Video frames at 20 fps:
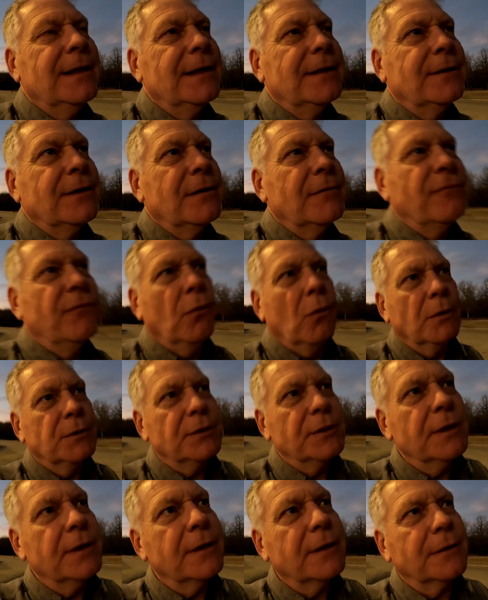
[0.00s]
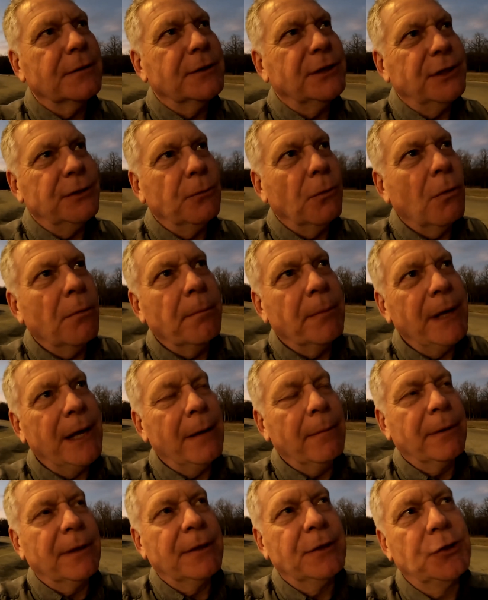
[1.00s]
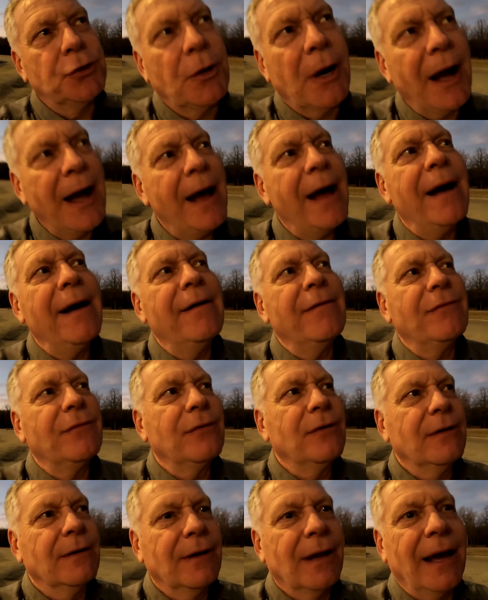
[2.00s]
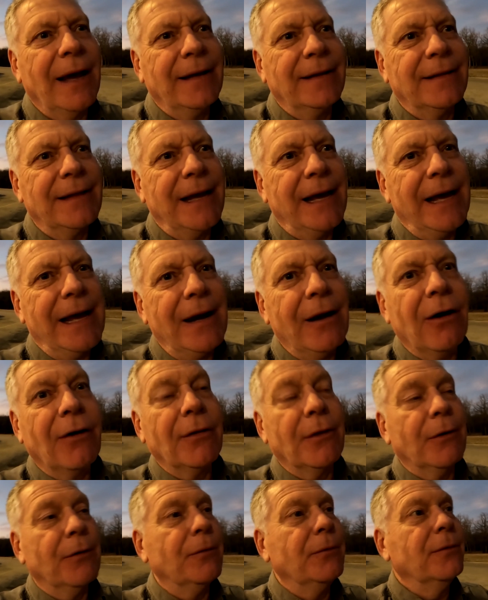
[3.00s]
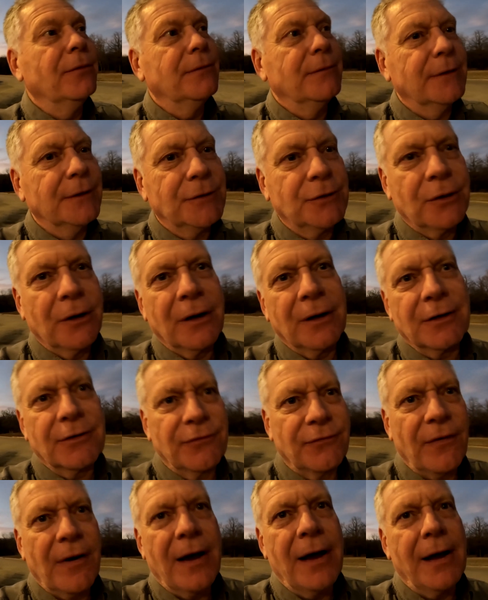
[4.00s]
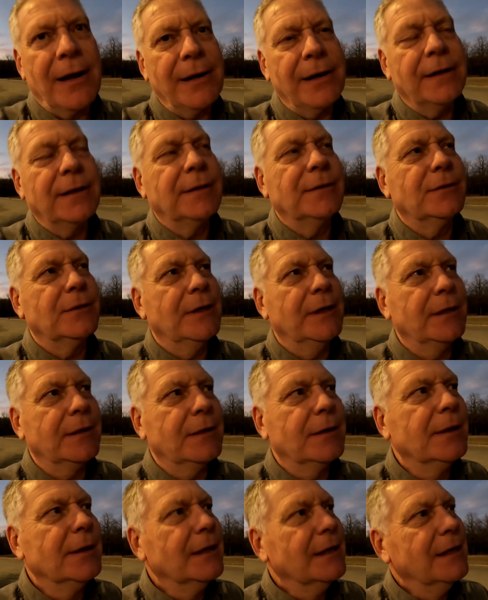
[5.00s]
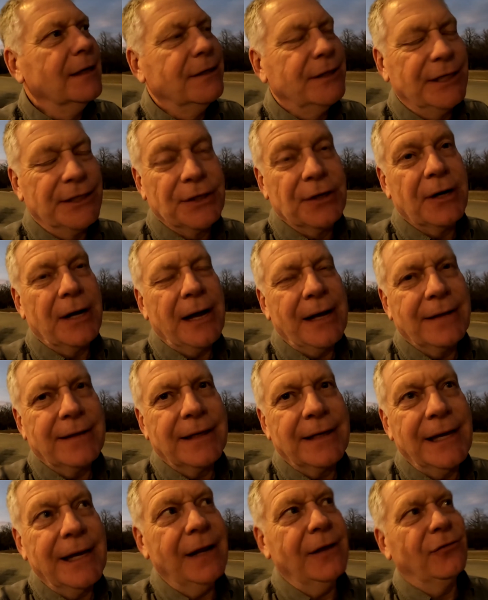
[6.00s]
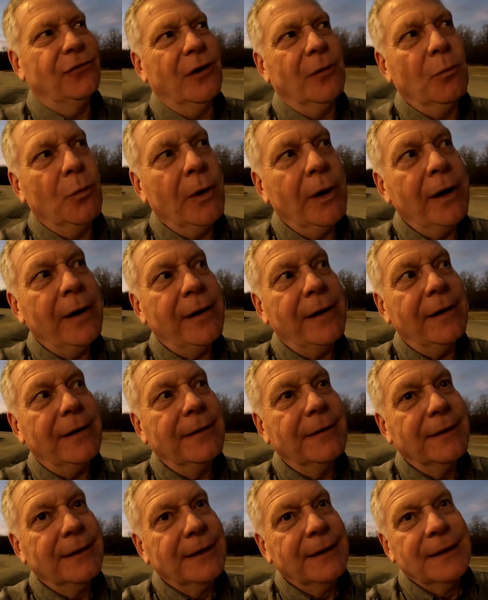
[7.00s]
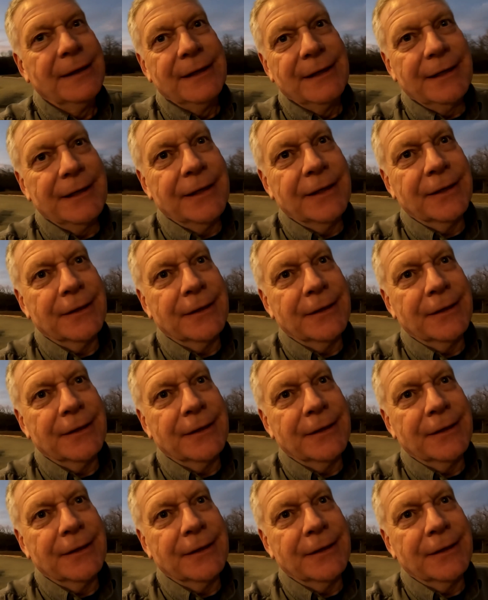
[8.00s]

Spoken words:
it's unfortunate because she won't be able to drive like that, although the truck's fine, and she's gonna have to get it somewhere. And you